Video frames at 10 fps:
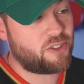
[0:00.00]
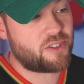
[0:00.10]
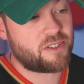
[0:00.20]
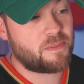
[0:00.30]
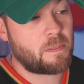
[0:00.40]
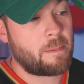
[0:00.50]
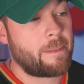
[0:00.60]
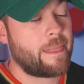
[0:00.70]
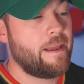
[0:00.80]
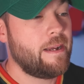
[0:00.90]
jerseys.
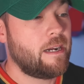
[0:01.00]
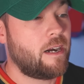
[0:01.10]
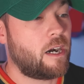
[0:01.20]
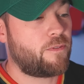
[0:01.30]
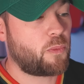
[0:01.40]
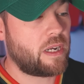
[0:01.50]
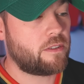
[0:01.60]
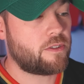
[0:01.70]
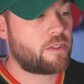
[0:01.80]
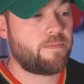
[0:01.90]
Hartford
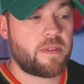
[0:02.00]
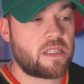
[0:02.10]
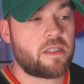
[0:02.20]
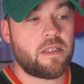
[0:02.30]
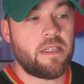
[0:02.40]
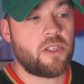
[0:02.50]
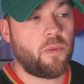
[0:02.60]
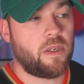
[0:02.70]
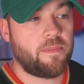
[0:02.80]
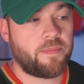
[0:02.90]
Whalers, this is an easy
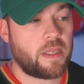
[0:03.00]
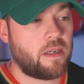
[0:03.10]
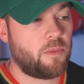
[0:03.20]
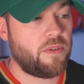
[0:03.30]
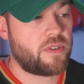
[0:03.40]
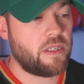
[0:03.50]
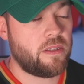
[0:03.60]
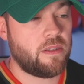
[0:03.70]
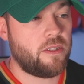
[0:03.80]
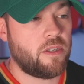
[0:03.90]
one. We've
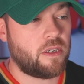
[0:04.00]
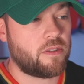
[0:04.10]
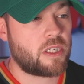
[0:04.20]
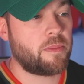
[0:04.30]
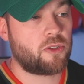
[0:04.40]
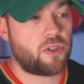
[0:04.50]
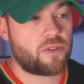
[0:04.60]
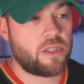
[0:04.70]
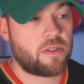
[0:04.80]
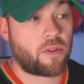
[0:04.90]
seen similar
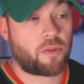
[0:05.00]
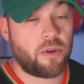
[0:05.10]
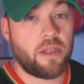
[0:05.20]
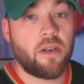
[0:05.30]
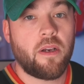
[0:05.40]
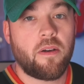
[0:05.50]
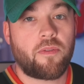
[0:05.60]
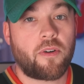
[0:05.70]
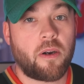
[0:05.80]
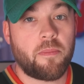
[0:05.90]
jerseys, three,
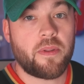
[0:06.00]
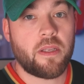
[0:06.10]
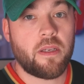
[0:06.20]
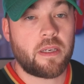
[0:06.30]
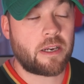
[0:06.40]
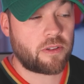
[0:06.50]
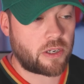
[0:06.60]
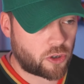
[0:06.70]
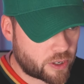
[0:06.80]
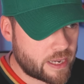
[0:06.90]
from the
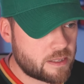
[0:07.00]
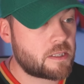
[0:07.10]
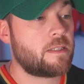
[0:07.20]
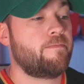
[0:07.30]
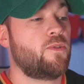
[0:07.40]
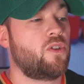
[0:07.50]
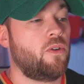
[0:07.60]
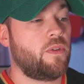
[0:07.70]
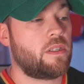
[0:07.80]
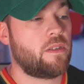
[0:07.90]
Carolina Hurricanes,
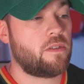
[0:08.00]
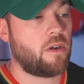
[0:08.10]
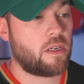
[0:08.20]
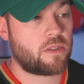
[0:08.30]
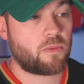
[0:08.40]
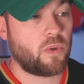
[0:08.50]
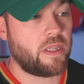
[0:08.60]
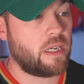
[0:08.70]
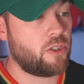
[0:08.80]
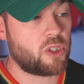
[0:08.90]
so this is not
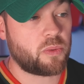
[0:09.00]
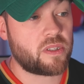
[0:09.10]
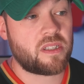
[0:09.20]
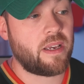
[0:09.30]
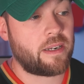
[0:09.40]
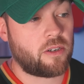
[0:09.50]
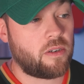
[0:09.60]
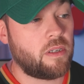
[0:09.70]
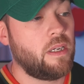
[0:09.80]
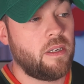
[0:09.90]
really unusual to see at
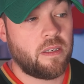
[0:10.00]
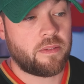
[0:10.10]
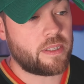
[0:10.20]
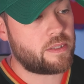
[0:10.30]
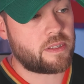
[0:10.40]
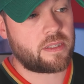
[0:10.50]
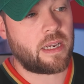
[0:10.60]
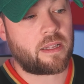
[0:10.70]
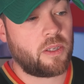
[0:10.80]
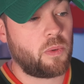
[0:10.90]
all. This is
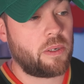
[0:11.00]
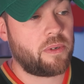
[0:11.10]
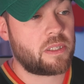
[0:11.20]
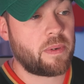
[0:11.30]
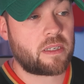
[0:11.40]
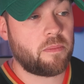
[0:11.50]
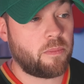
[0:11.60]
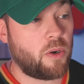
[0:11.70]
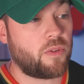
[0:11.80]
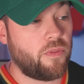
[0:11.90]
exactly what I would expect,
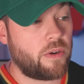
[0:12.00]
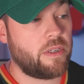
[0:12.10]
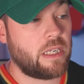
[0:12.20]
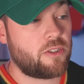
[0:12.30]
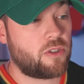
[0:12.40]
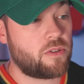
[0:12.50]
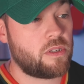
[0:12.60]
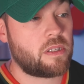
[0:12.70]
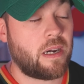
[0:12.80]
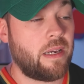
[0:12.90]
both very nice
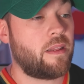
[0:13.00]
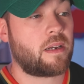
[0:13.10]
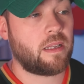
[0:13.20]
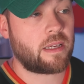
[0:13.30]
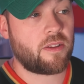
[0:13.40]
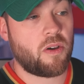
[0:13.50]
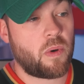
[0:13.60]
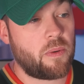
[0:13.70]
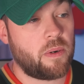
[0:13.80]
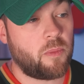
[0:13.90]
jerseys. I think I like the
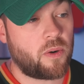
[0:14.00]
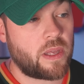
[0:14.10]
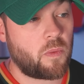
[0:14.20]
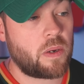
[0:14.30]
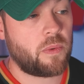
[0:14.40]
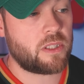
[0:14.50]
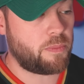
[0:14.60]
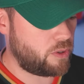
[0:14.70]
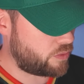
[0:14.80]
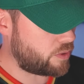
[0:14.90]
away one more. That white one is
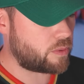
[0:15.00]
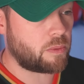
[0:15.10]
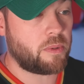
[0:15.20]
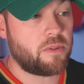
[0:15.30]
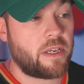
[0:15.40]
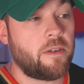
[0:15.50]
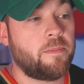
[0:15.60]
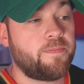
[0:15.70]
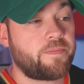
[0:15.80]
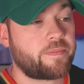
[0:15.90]
beautiful with the blue tail.
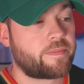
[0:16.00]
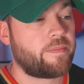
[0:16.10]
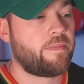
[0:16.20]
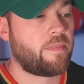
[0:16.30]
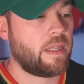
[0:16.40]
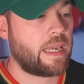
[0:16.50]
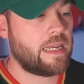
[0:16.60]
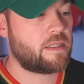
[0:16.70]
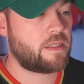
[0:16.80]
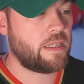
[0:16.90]

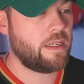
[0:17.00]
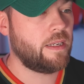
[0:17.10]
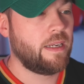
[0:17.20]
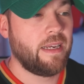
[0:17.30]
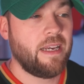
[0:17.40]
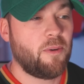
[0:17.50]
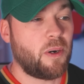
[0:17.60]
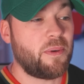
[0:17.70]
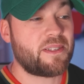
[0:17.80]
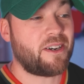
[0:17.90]
Kansas City,
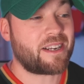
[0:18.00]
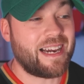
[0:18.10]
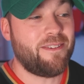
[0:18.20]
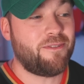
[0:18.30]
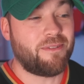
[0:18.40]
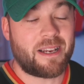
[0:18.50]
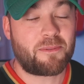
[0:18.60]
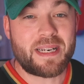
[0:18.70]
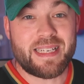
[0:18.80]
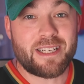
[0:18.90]
well, we saw kind of a
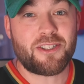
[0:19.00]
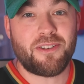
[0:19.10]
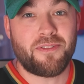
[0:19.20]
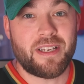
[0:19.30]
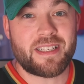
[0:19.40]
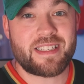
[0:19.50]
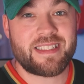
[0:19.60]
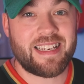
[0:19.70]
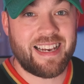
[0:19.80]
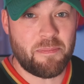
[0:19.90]
rendition of
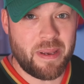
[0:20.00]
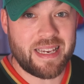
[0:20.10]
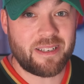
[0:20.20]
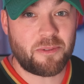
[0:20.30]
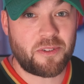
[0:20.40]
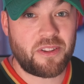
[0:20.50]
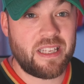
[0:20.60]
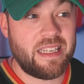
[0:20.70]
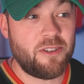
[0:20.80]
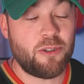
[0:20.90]
this a bit with
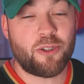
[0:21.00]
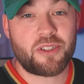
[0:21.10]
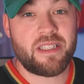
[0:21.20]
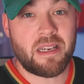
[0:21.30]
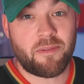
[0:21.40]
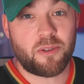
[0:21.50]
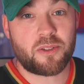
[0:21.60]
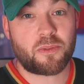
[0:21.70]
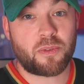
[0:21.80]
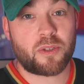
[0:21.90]
the New Jersey
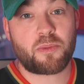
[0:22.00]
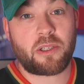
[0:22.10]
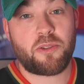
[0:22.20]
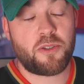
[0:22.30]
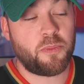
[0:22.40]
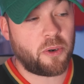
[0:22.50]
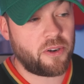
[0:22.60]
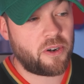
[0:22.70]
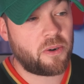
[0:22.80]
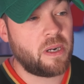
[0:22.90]
Devils Reverse Retro
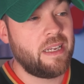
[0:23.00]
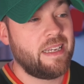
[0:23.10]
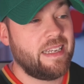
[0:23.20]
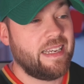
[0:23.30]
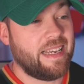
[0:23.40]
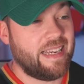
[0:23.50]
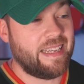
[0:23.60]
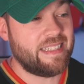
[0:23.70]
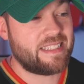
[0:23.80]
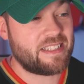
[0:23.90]
2.0,
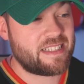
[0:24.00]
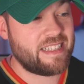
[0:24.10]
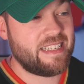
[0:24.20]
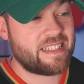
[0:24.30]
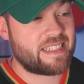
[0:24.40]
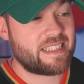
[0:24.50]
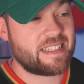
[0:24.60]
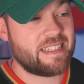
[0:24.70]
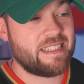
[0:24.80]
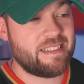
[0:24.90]
and to see
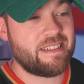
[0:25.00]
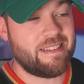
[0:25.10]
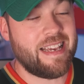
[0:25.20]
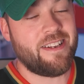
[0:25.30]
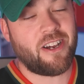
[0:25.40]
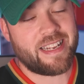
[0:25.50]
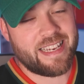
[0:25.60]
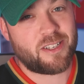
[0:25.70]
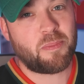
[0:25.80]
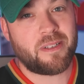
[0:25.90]
a